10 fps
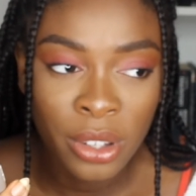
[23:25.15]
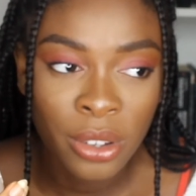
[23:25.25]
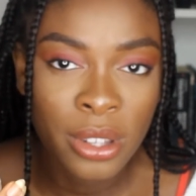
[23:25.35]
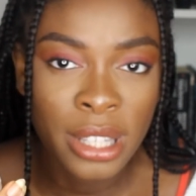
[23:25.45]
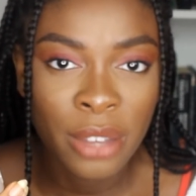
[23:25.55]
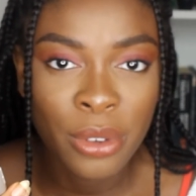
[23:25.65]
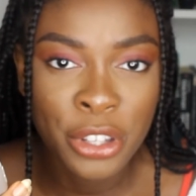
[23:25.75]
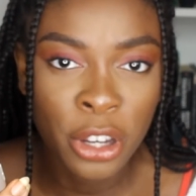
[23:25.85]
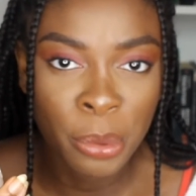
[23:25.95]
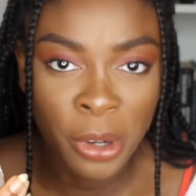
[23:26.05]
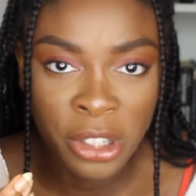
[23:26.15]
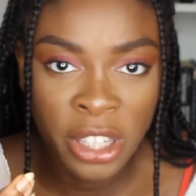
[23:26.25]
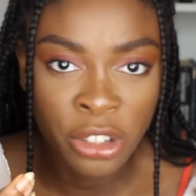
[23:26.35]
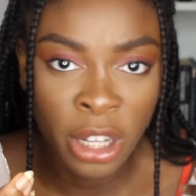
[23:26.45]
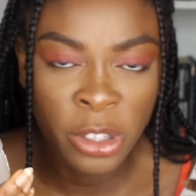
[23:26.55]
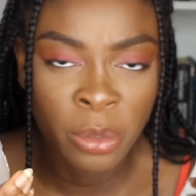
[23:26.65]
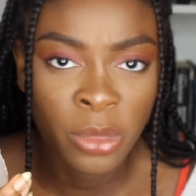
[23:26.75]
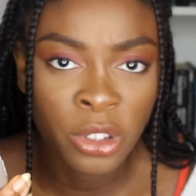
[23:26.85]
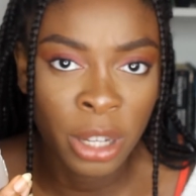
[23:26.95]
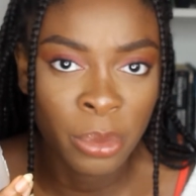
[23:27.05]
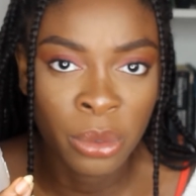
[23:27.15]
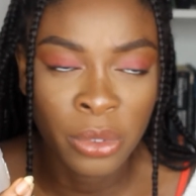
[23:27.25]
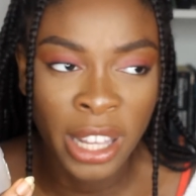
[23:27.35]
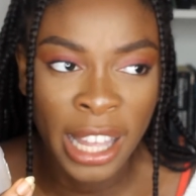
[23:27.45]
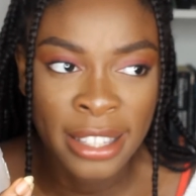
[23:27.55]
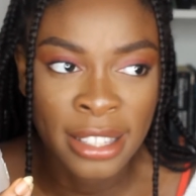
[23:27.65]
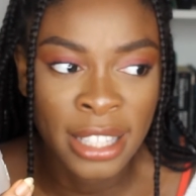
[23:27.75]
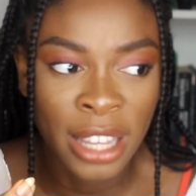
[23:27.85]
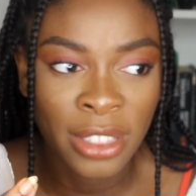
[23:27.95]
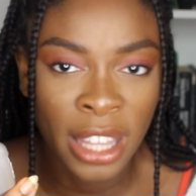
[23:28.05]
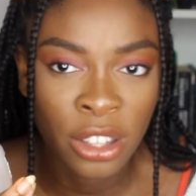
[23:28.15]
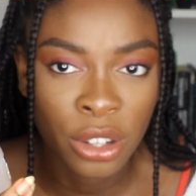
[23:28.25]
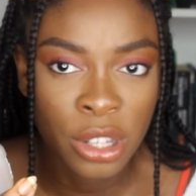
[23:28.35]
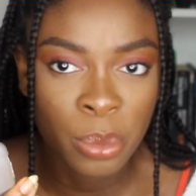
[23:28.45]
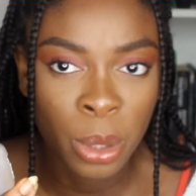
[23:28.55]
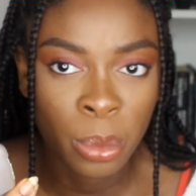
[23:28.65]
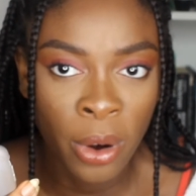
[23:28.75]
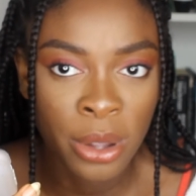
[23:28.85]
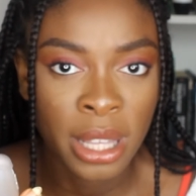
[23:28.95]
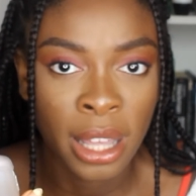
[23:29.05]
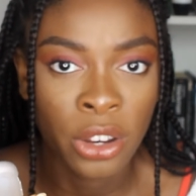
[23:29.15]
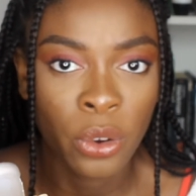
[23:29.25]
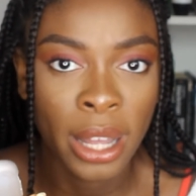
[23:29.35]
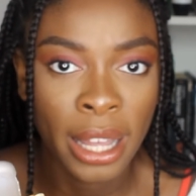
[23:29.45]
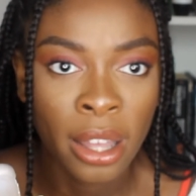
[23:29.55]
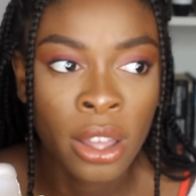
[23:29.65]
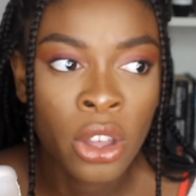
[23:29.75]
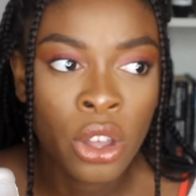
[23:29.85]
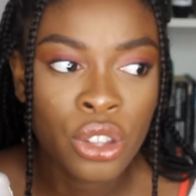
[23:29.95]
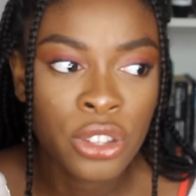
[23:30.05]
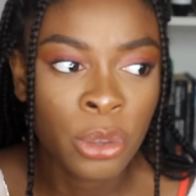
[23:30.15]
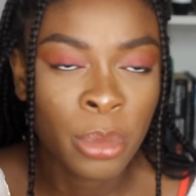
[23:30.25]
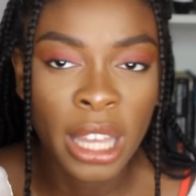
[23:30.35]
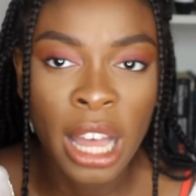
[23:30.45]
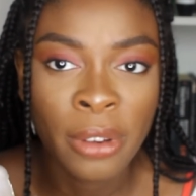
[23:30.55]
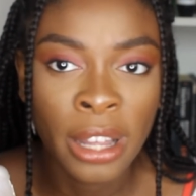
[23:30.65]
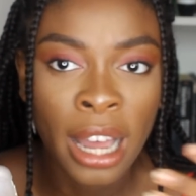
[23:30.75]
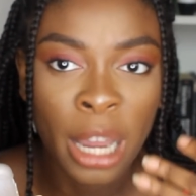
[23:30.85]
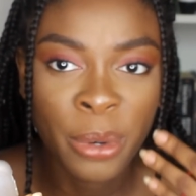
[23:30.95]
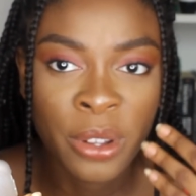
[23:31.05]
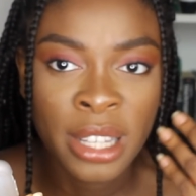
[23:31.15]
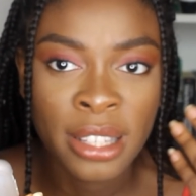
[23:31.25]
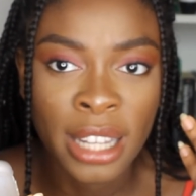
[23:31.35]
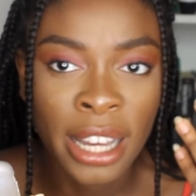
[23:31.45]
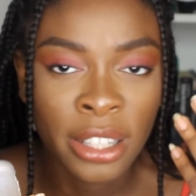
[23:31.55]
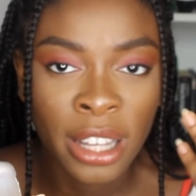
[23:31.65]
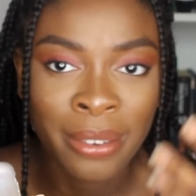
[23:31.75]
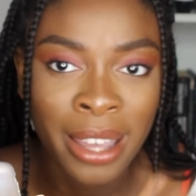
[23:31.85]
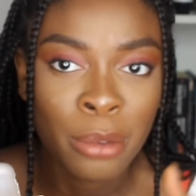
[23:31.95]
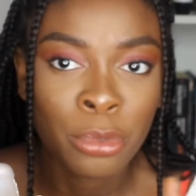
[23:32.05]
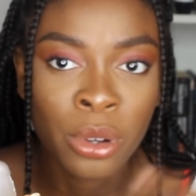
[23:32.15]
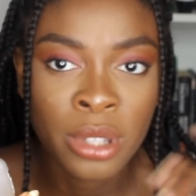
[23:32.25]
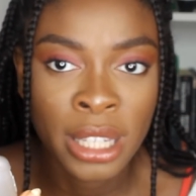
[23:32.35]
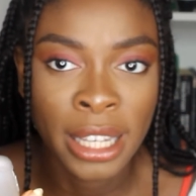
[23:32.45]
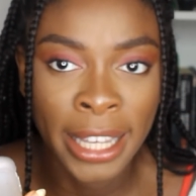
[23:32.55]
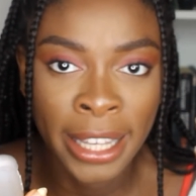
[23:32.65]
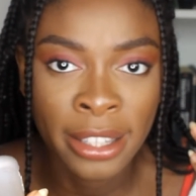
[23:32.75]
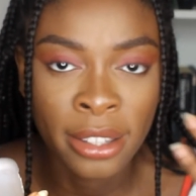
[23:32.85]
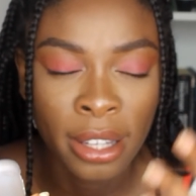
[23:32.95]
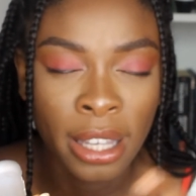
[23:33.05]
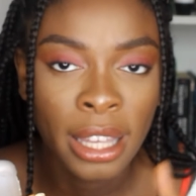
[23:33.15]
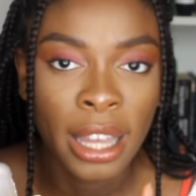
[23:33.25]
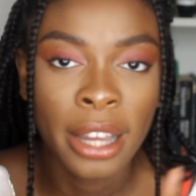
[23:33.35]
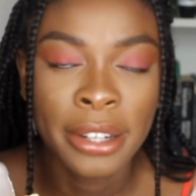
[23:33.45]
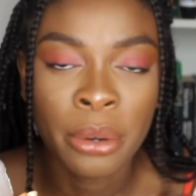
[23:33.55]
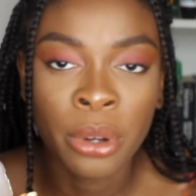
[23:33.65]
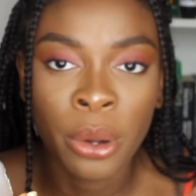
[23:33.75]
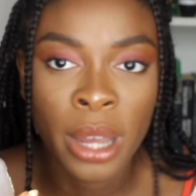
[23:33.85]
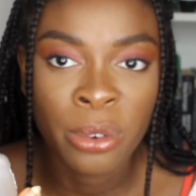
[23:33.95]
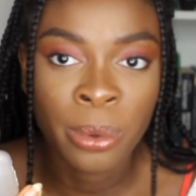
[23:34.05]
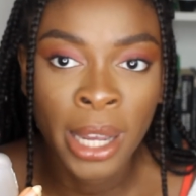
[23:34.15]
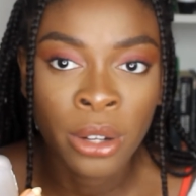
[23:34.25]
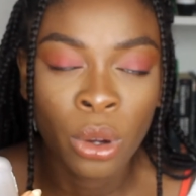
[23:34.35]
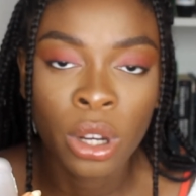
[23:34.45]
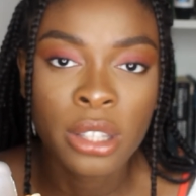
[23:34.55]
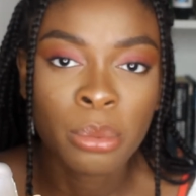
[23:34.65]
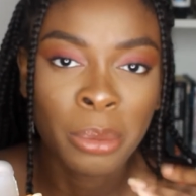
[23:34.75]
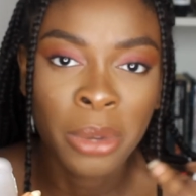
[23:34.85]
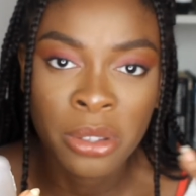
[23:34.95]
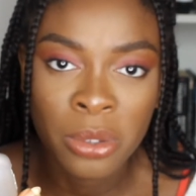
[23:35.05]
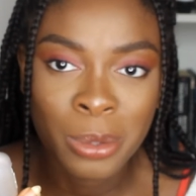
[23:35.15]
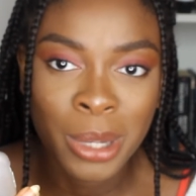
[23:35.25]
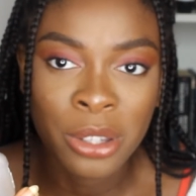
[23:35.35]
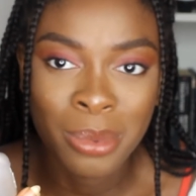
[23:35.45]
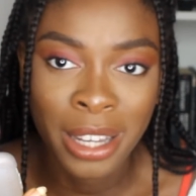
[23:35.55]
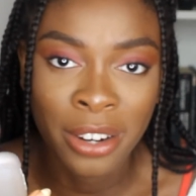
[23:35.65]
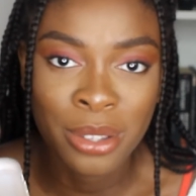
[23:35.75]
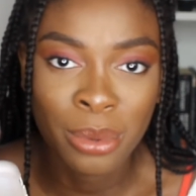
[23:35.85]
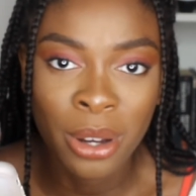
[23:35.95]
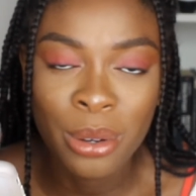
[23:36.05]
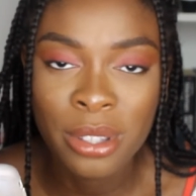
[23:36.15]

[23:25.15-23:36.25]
Because say if you're doing a protein treatment with your hair, it's the same thing, you're just putting protein in your hair. So me having a high protein diet and getting protein in, and that will go everywhere, not only to my muscles but to my hair as well.